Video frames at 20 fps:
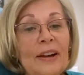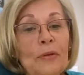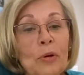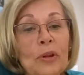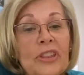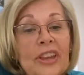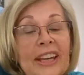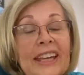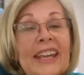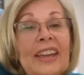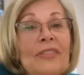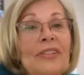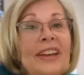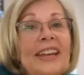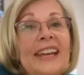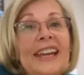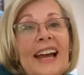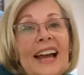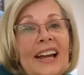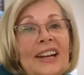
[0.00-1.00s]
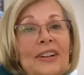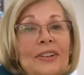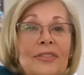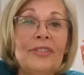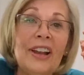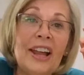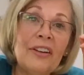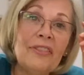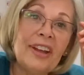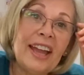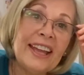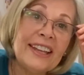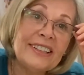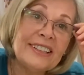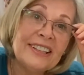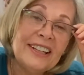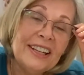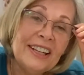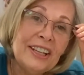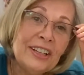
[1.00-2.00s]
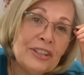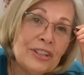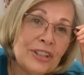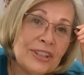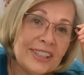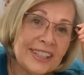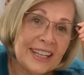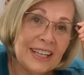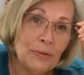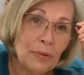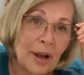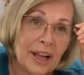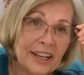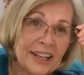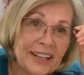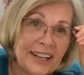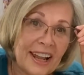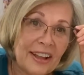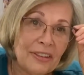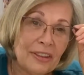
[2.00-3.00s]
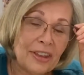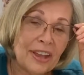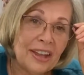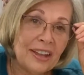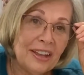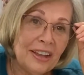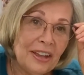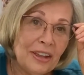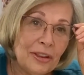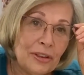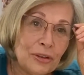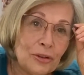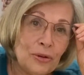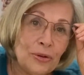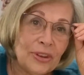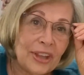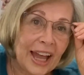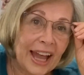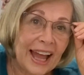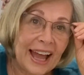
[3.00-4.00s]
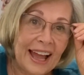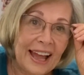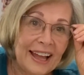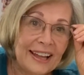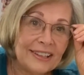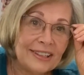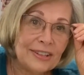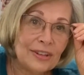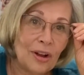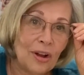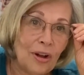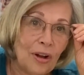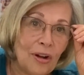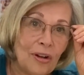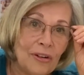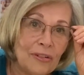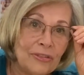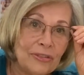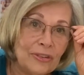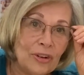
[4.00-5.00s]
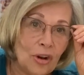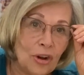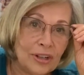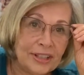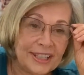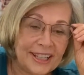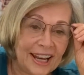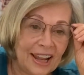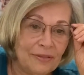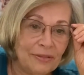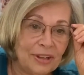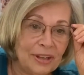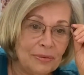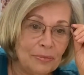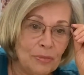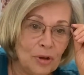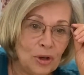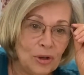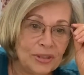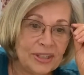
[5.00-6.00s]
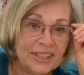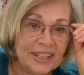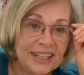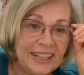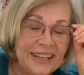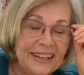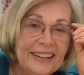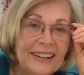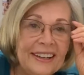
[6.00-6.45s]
with a giving kind love, and to see one another through the eyes of God's loving mercy.